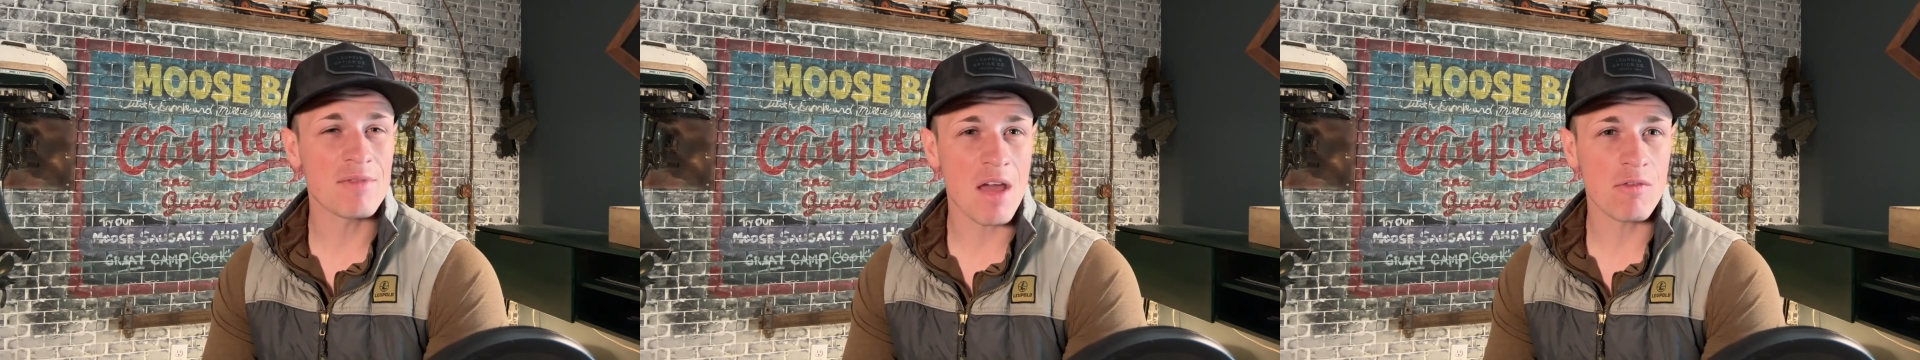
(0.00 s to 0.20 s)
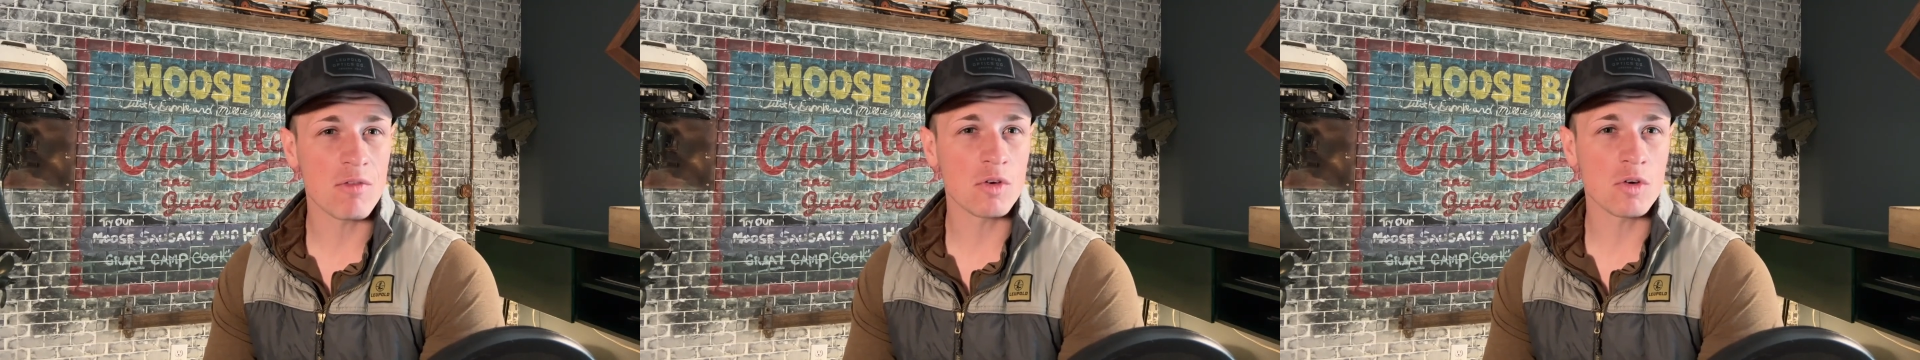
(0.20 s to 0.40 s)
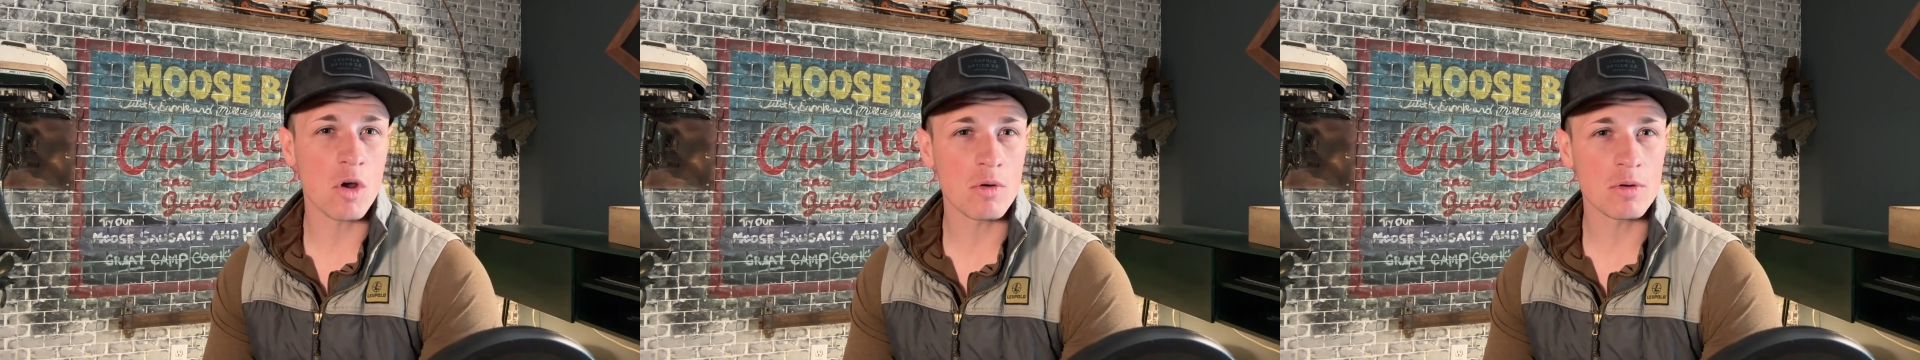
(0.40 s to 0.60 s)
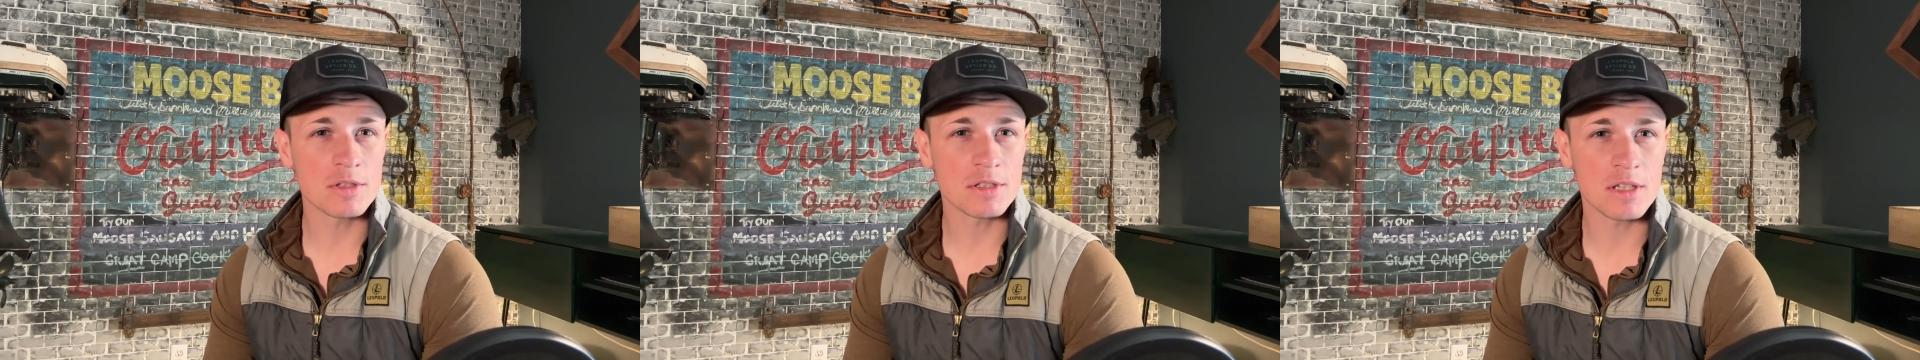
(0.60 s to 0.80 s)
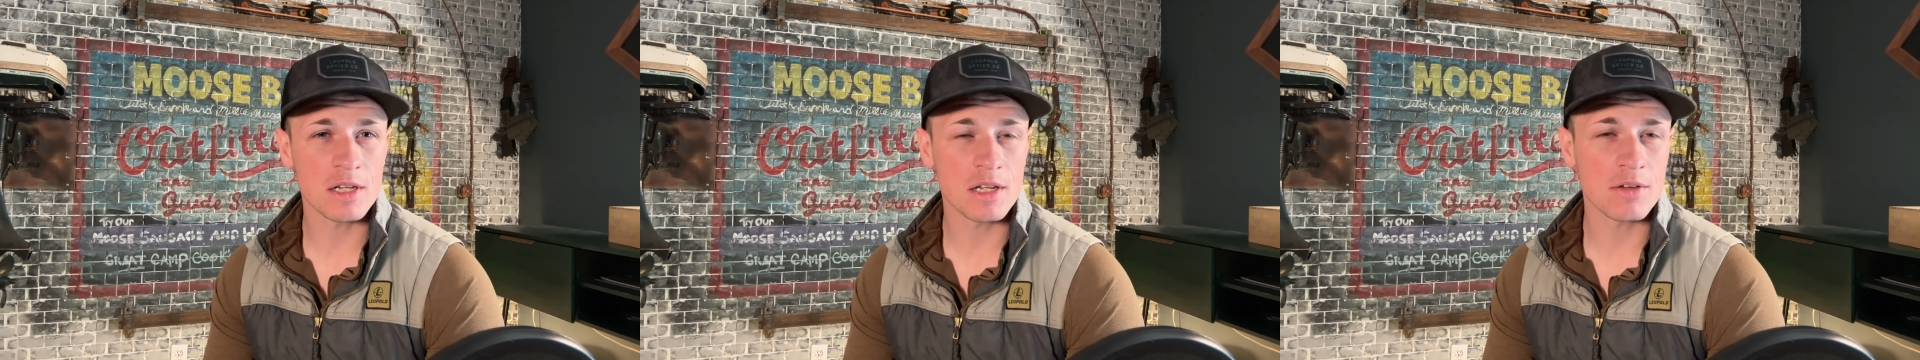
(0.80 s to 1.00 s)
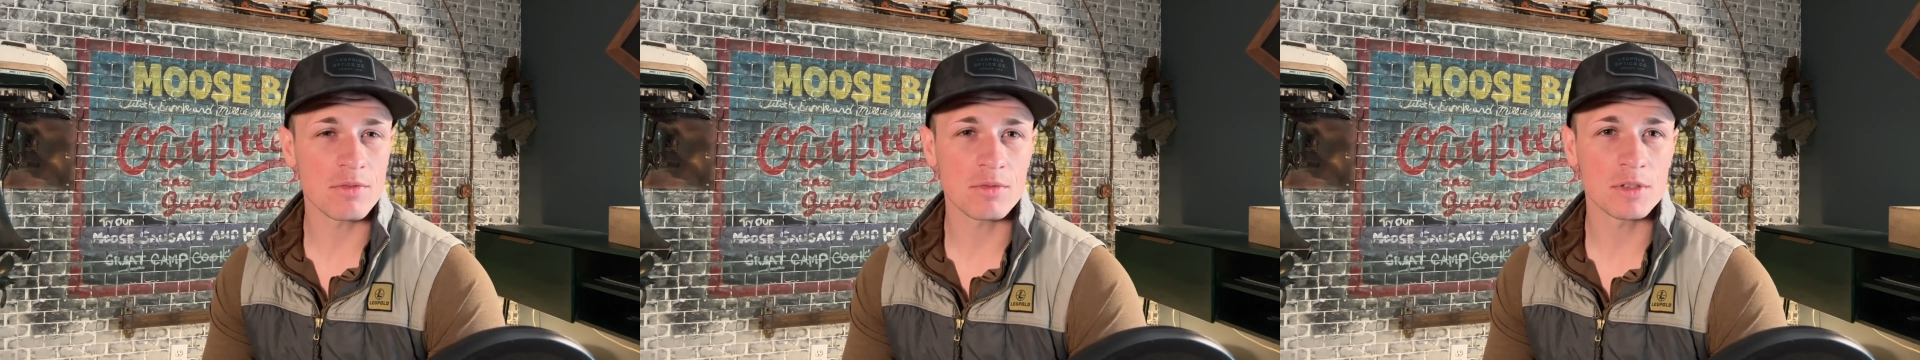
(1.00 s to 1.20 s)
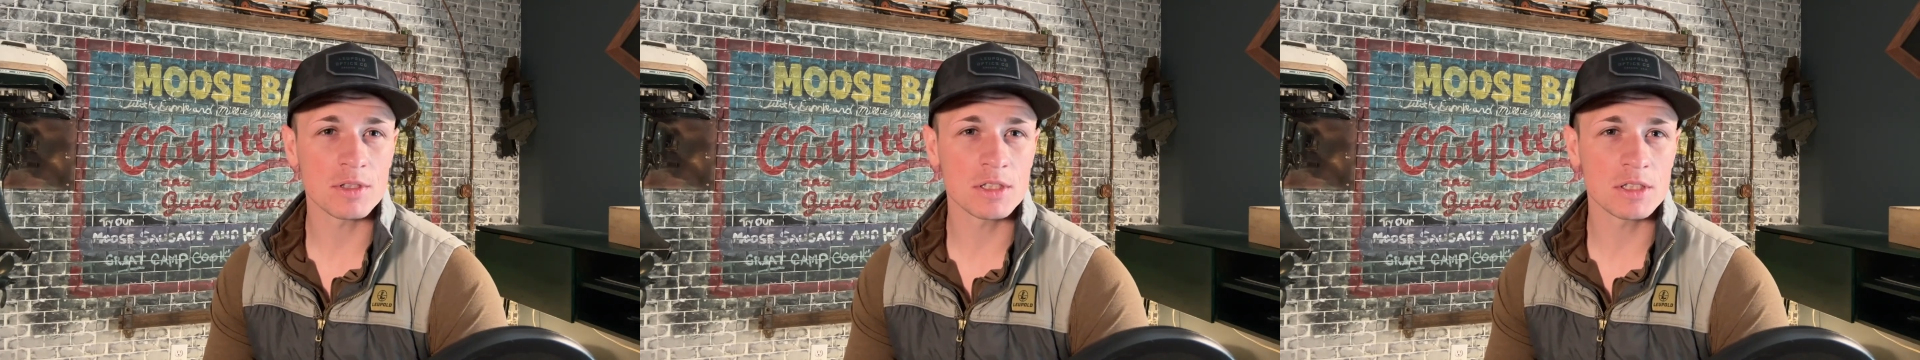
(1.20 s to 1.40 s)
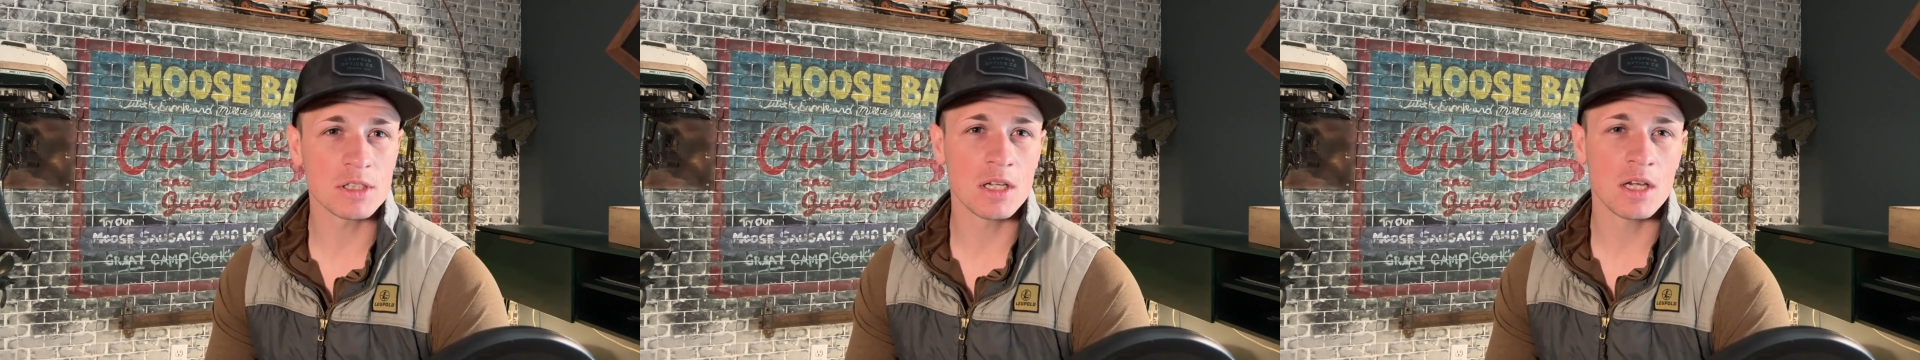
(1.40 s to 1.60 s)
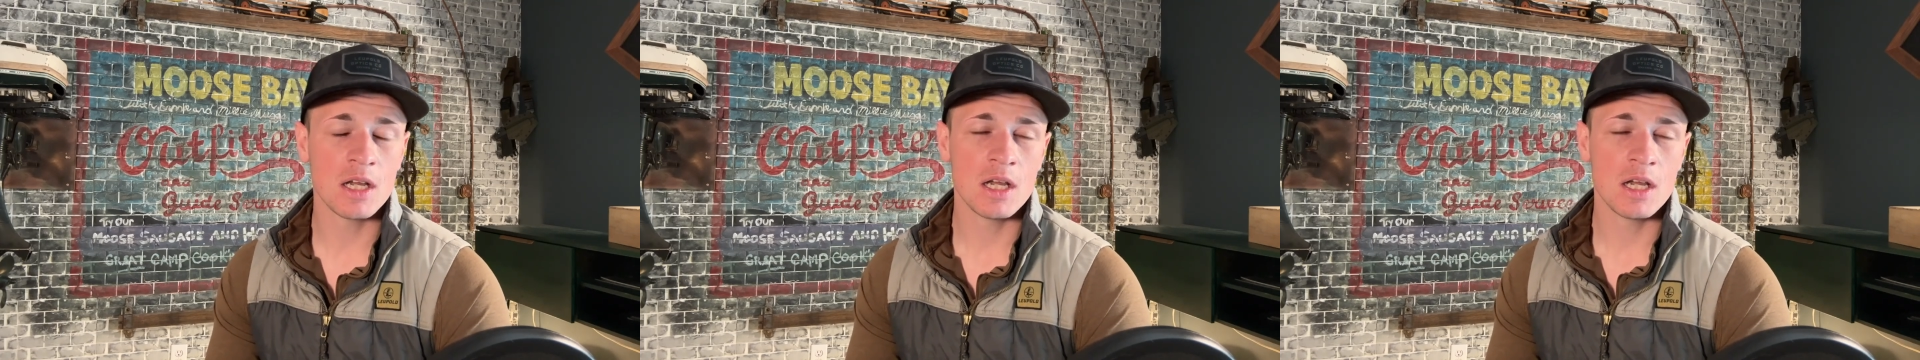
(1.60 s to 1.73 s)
never noticed the difference.